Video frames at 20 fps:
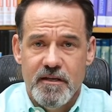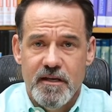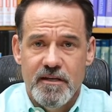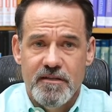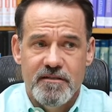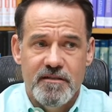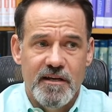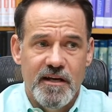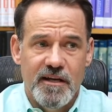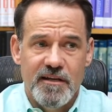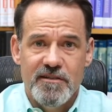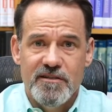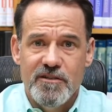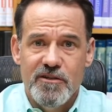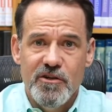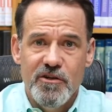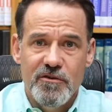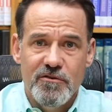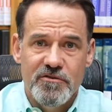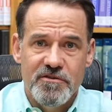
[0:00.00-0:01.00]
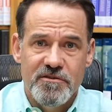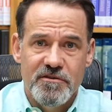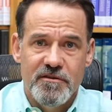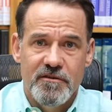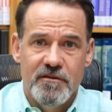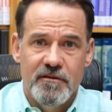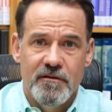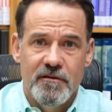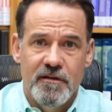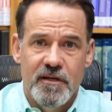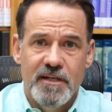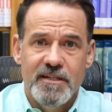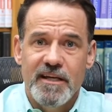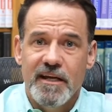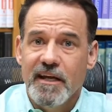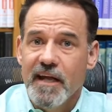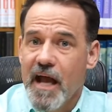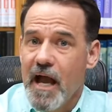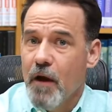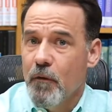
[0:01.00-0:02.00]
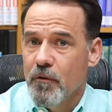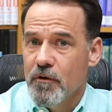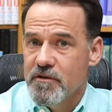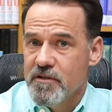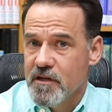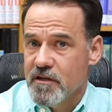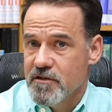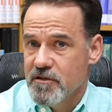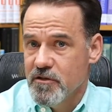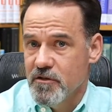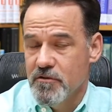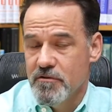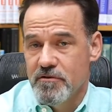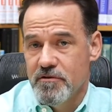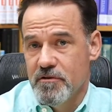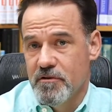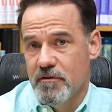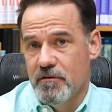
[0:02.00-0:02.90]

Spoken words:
an excuse. It's a coward's excuse.